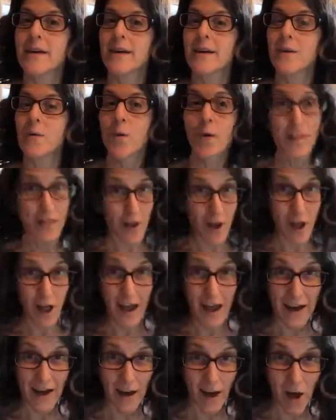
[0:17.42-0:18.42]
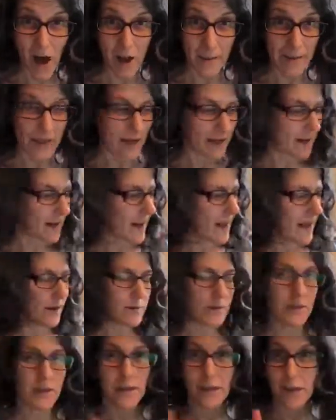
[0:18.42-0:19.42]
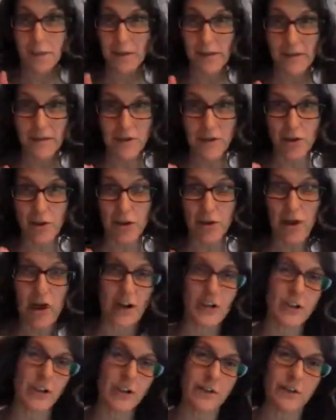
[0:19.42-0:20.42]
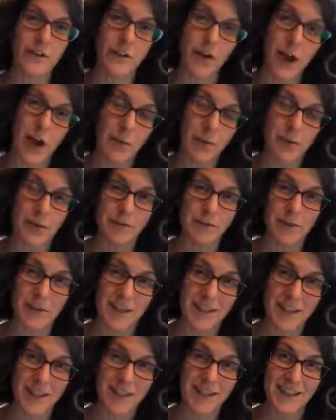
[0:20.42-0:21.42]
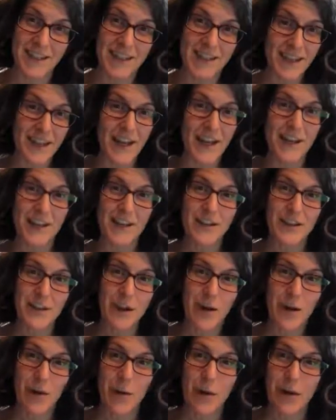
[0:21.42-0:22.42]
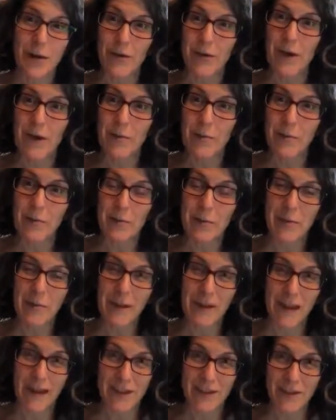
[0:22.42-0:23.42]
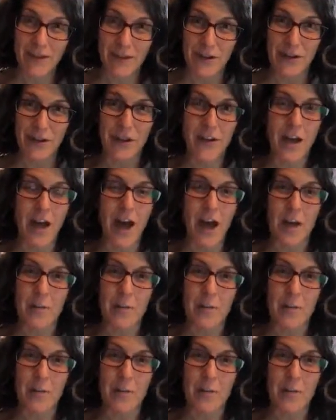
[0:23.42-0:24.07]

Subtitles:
what they all had in common. It was a little bit of a trick question for a couple of reasons. So I know a couple people answered.